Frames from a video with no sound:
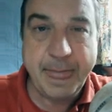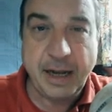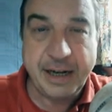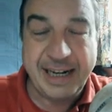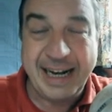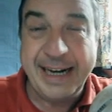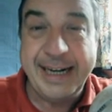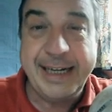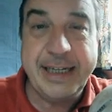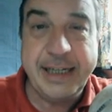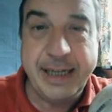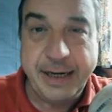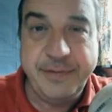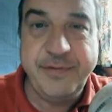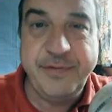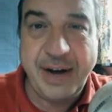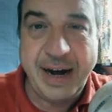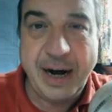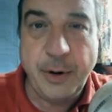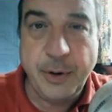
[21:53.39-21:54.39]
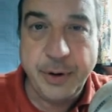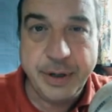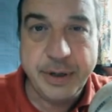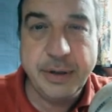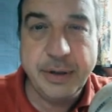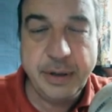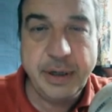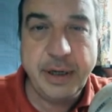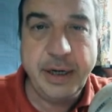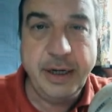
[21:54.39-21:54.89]
Llan Illtyd Fawr
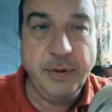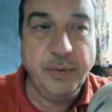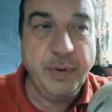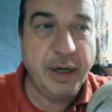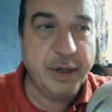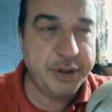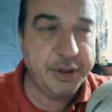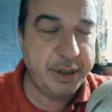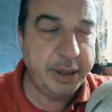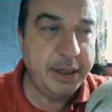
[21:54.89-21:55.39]
in Welsh.